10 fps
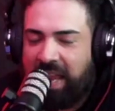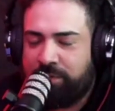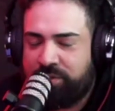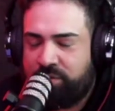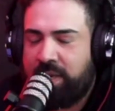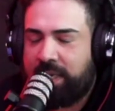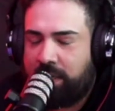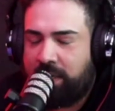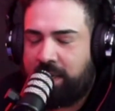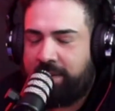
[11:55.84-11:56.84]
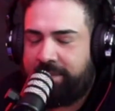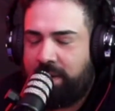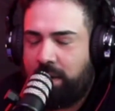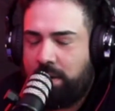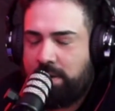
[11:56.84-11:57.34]
was drinking, and I
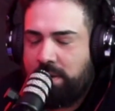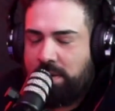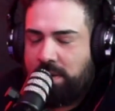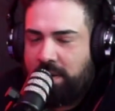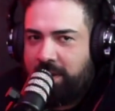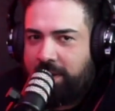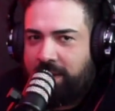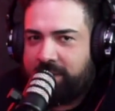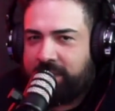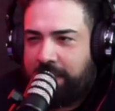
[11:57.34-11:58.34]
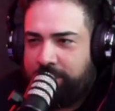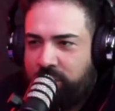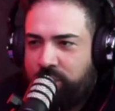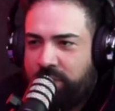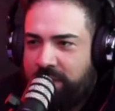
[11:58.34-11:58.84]
was like, I'm
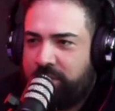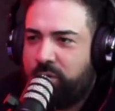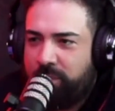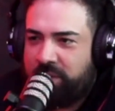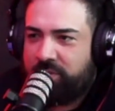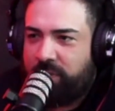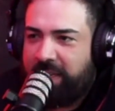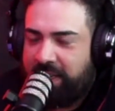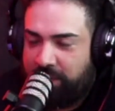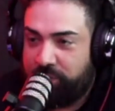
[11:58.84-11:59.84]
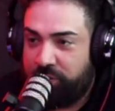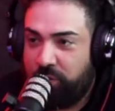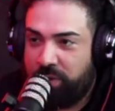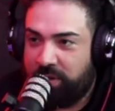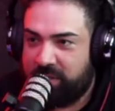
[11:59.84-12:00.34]
doing too much drinking. It was New
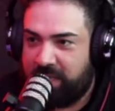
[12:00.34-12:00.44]
Year's, and I